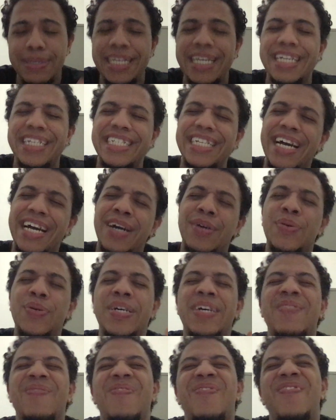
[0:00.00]
CBS, Yahoo,
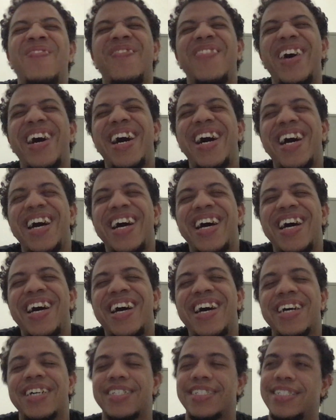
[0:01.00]
and
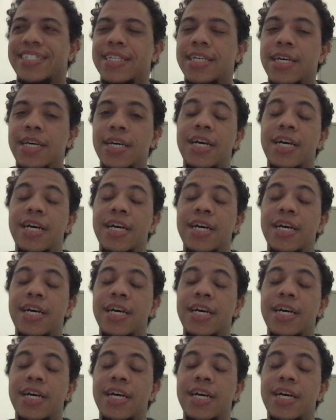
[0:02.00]
Fox.